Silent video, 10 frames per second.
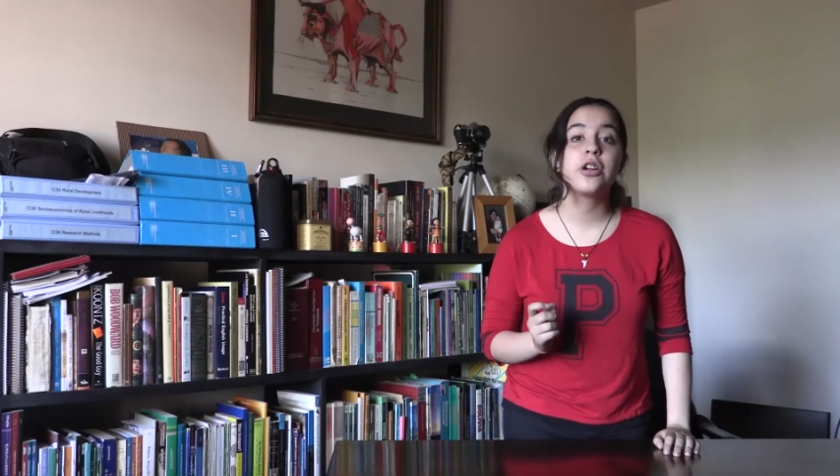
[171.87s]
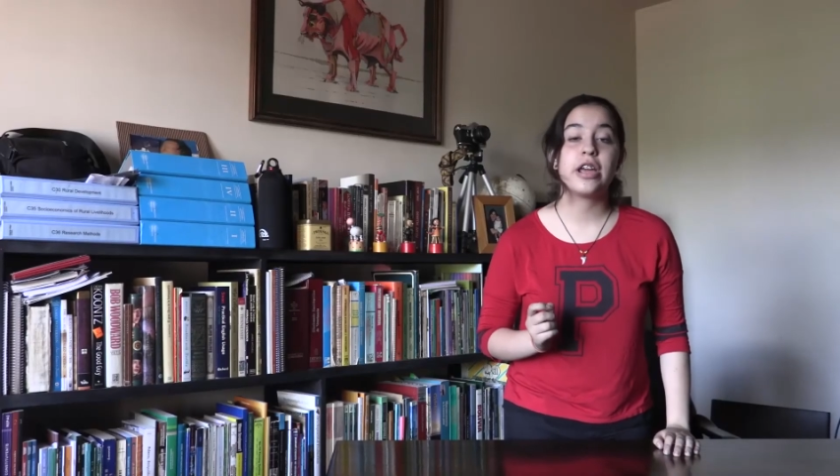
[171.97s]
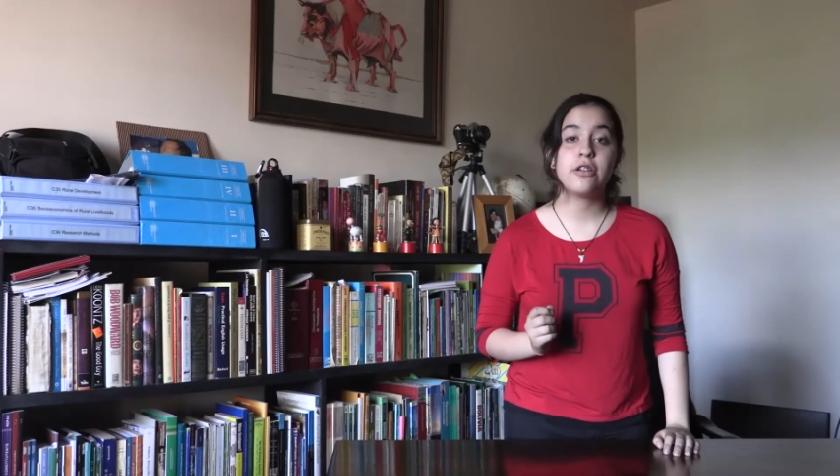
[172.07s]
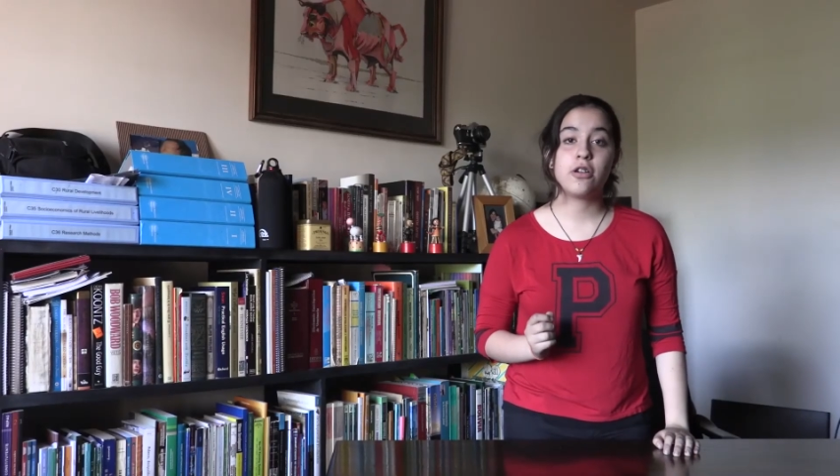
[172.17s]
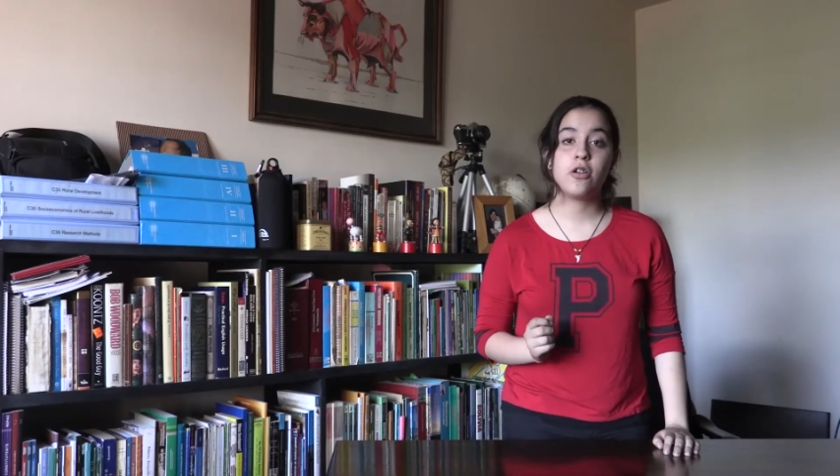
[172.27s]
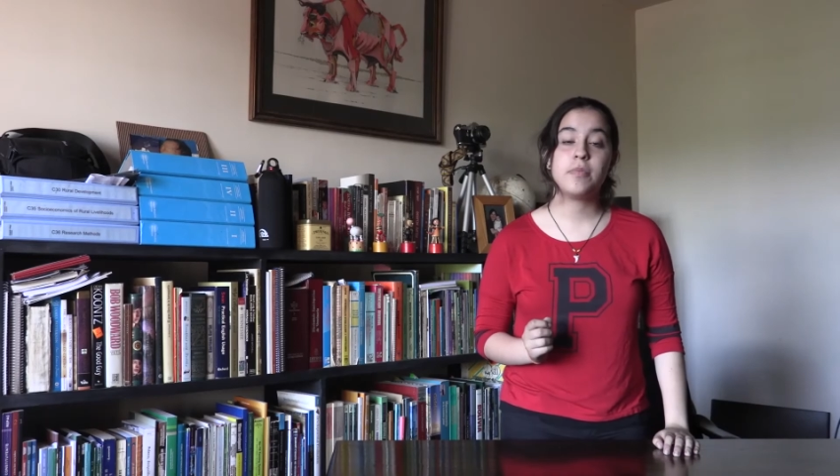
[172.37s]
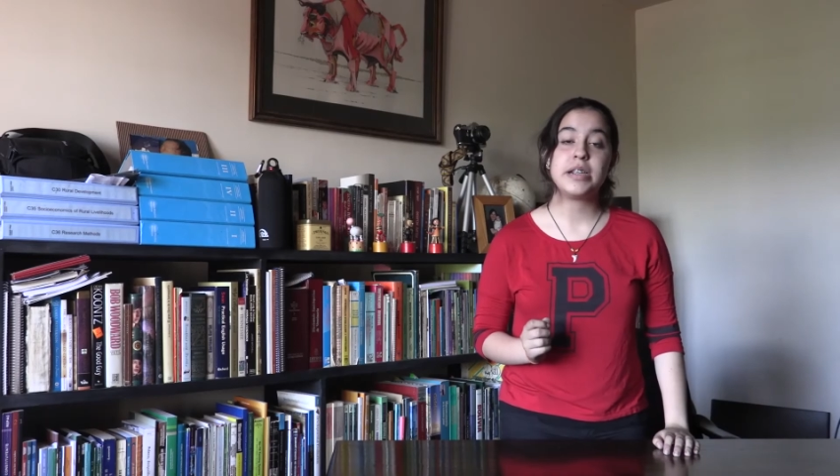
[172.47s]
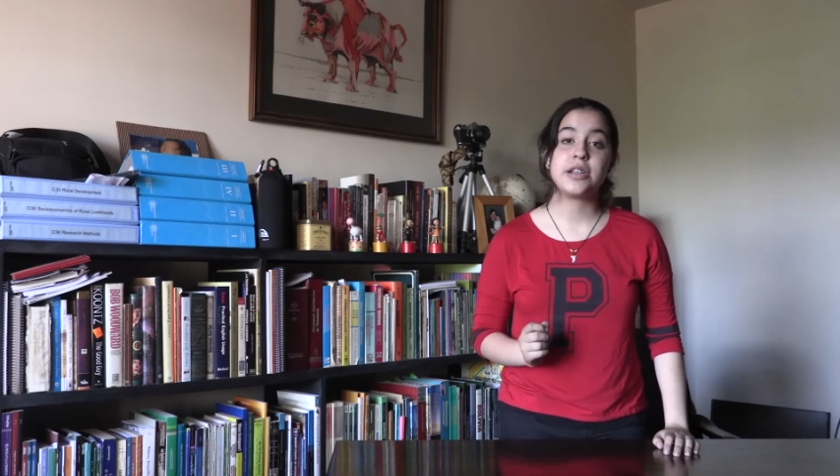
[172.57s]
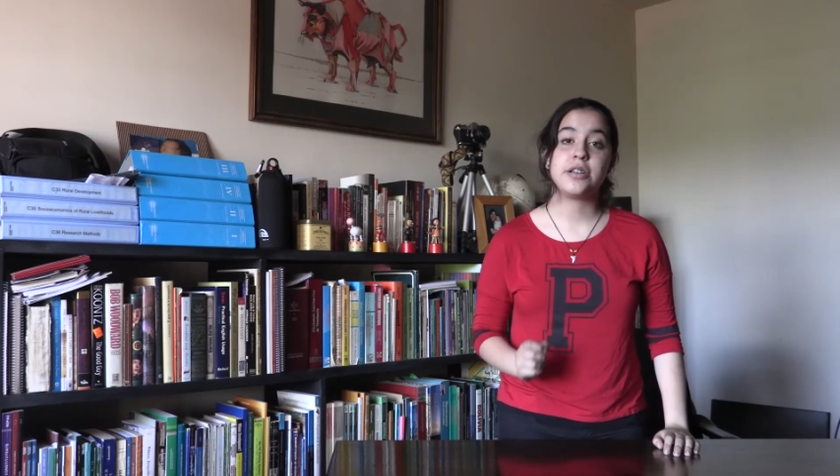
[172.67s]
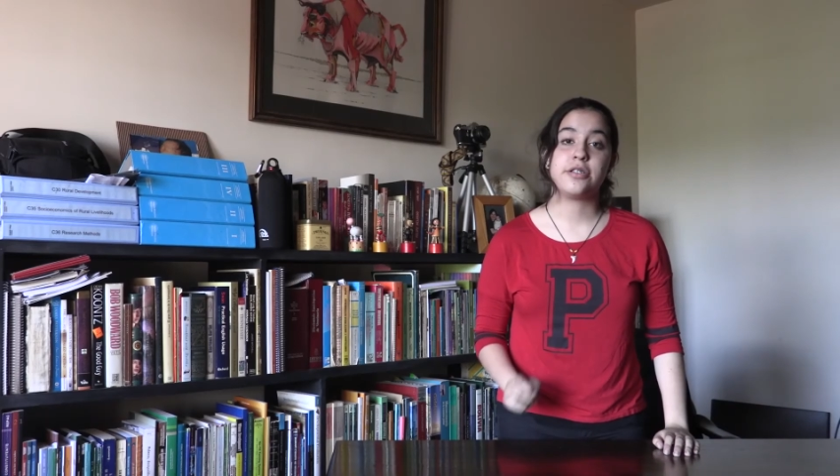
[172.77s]
forget to go
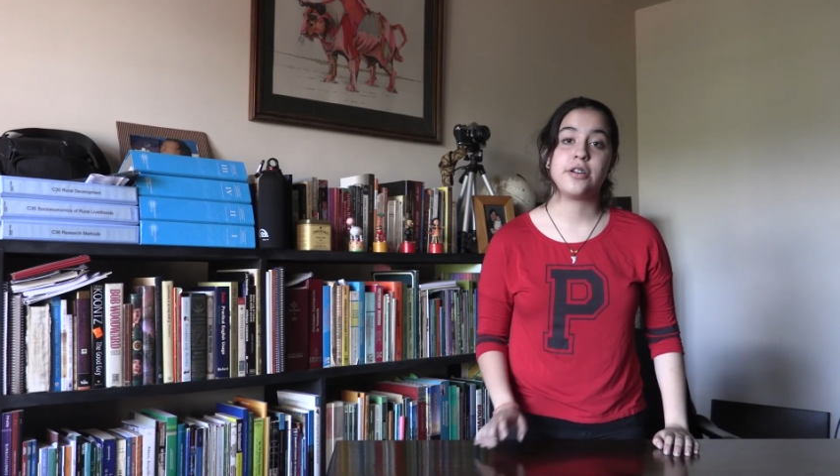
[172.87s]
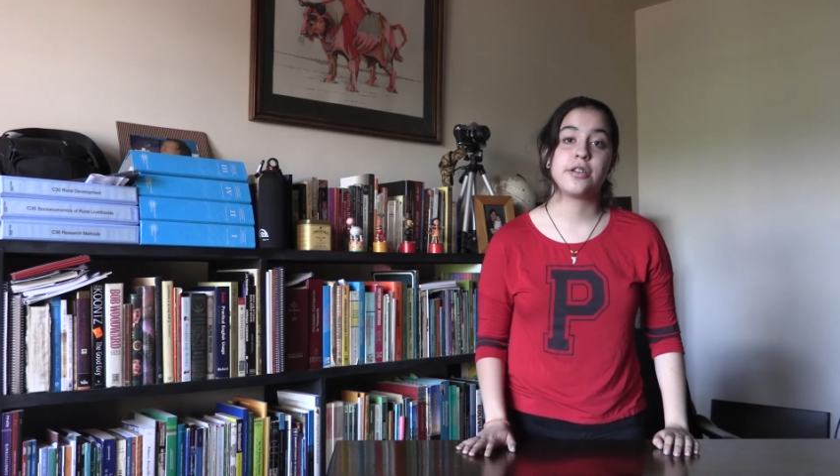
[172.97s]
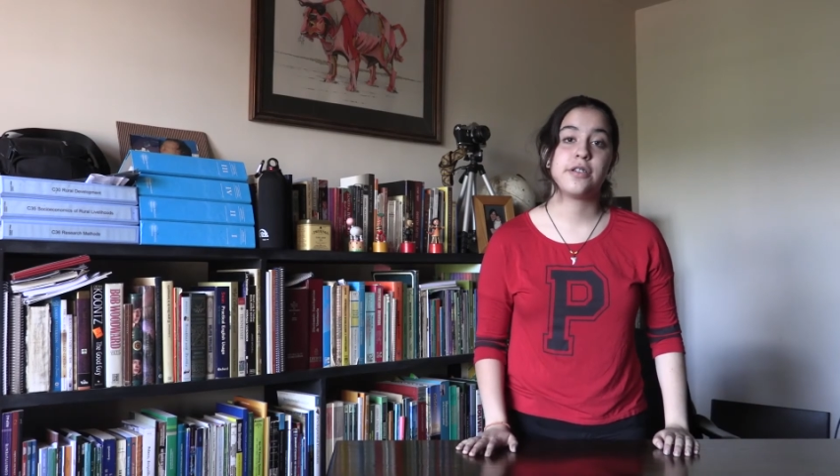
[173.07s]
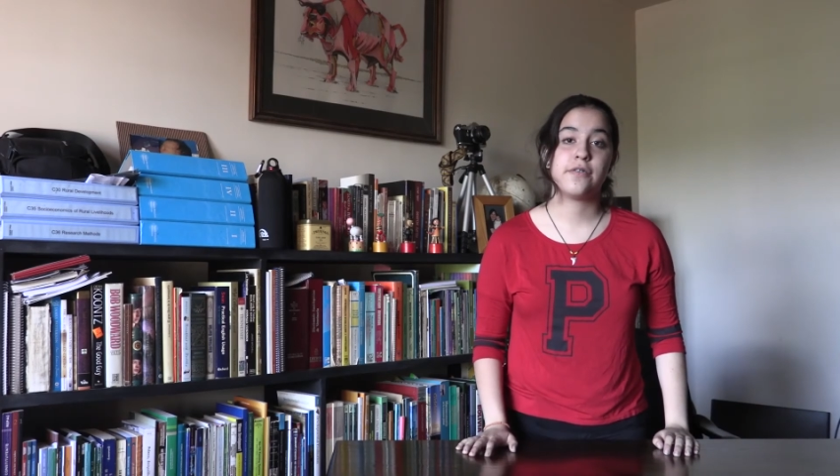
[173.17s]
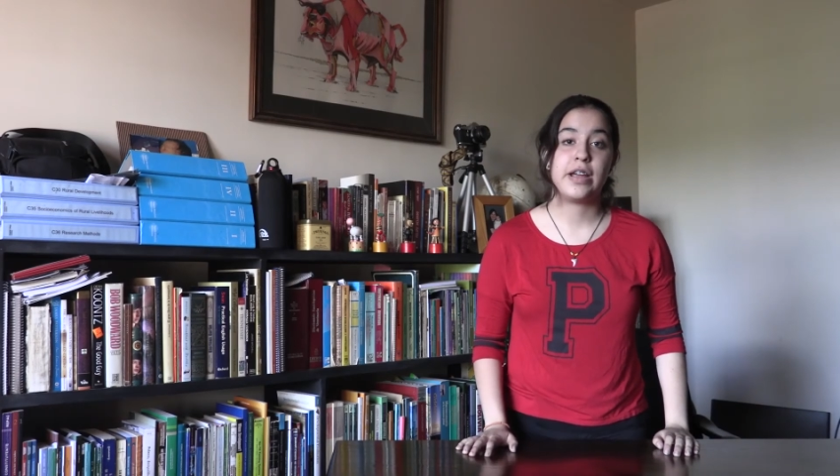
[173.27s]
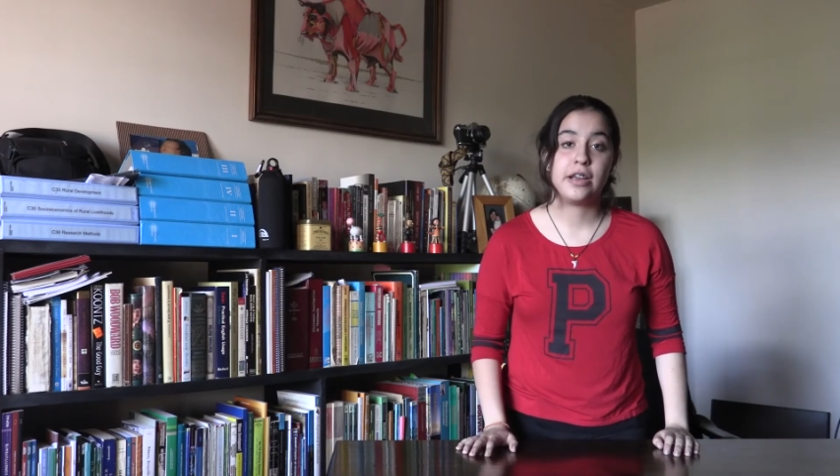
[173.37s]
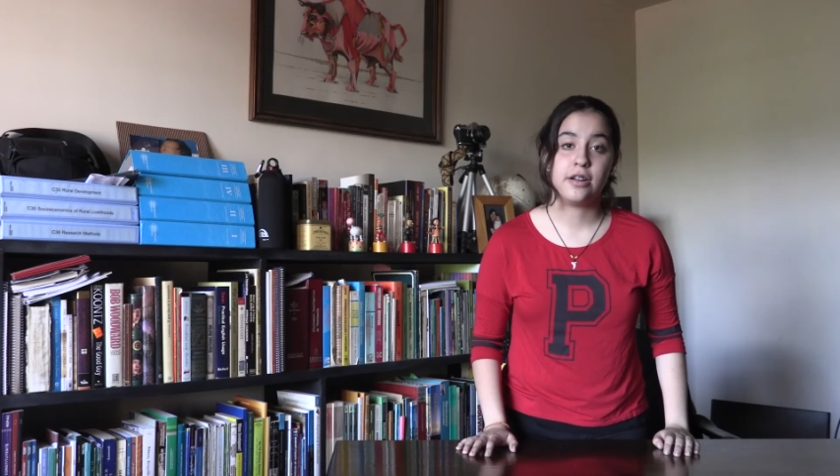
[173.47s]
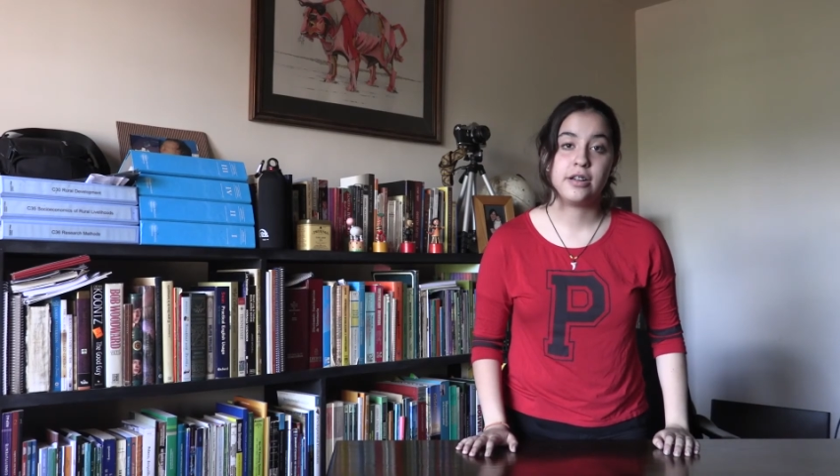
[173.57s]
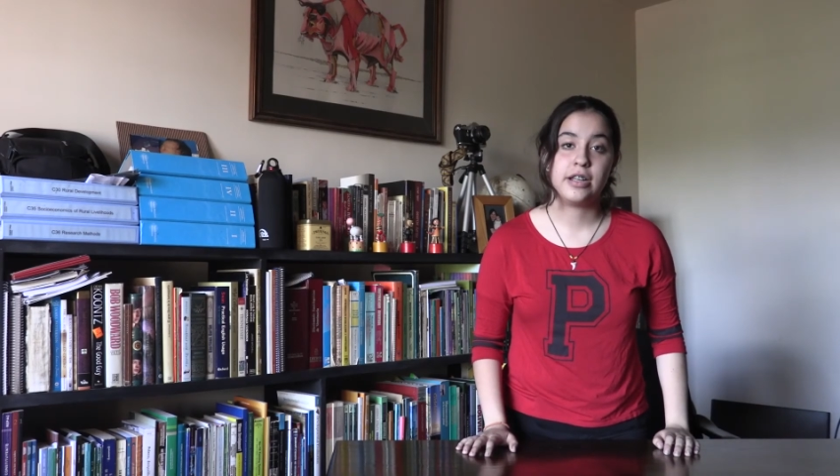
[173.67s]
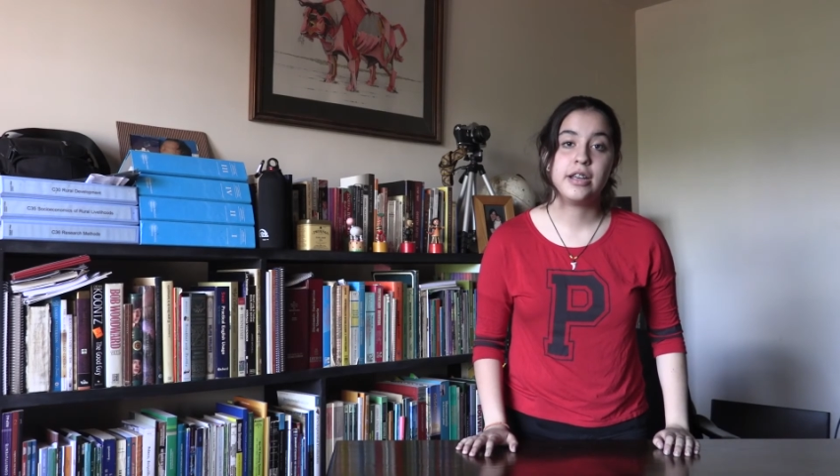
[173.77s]
visit your doctor
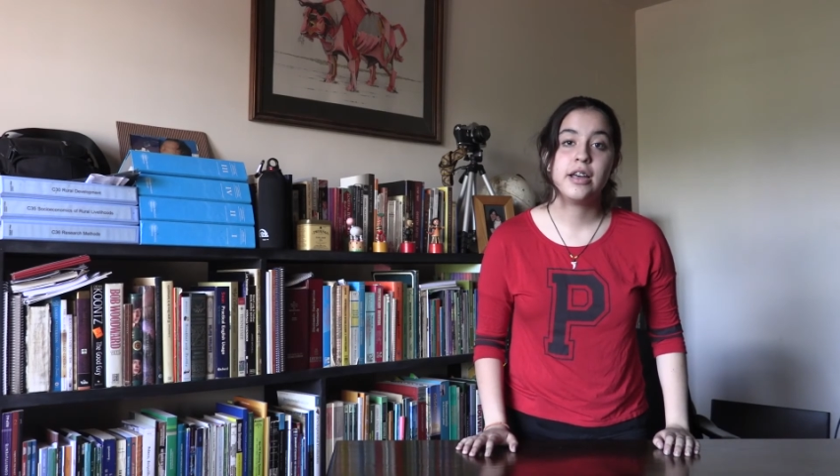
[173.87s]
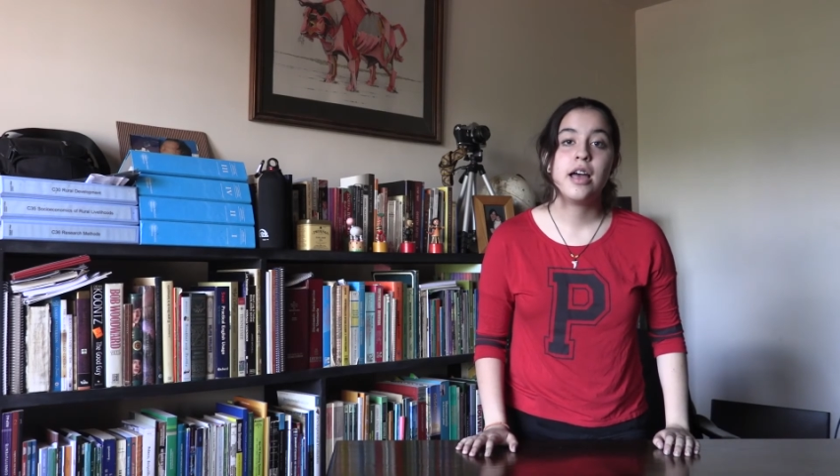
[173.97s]
regularly.